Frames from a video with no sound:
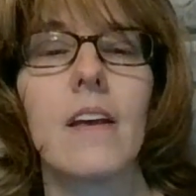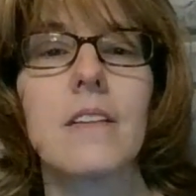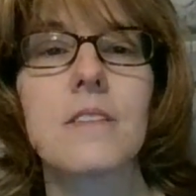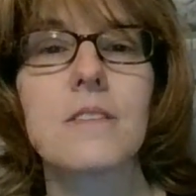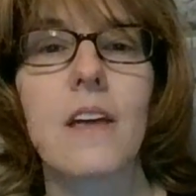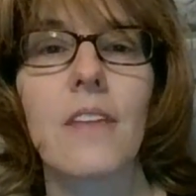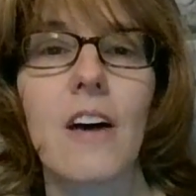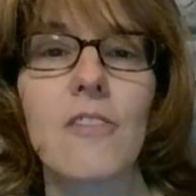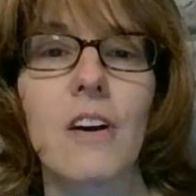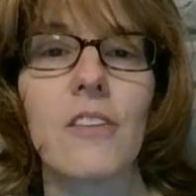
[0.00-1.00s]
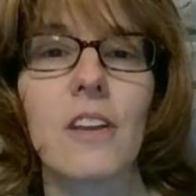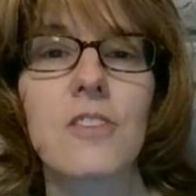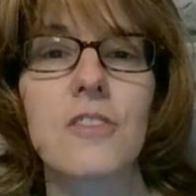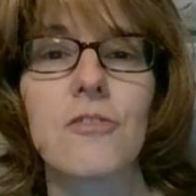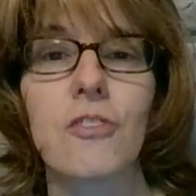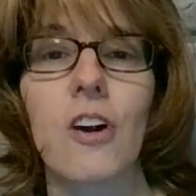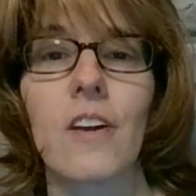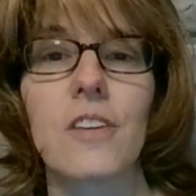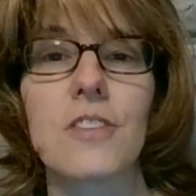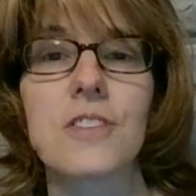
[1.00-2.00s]
To set that foundation for our
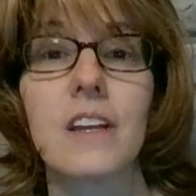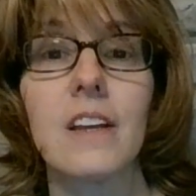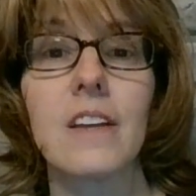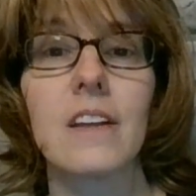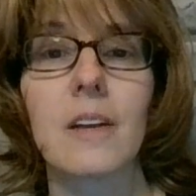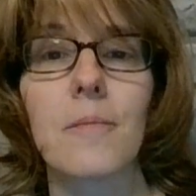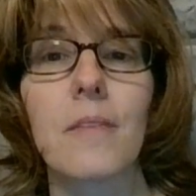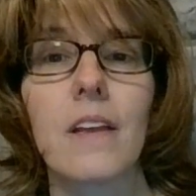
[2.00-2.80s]
understanding,